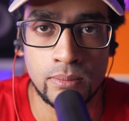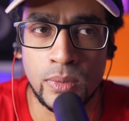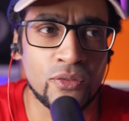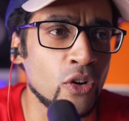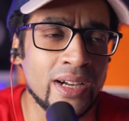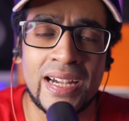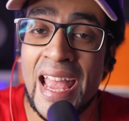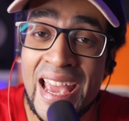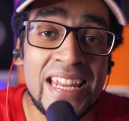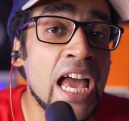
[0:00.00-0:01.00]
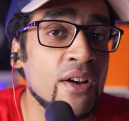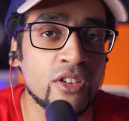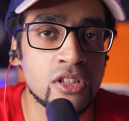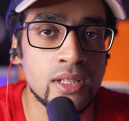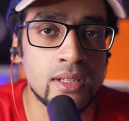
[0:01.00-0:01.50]
But for any
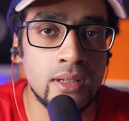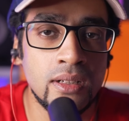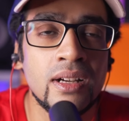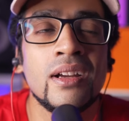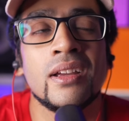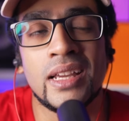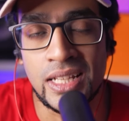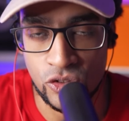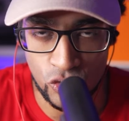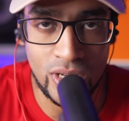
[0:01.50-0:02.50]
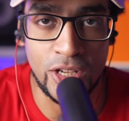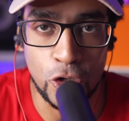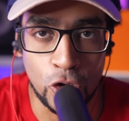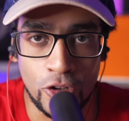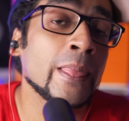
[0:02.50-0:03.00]
average listener, it's really good.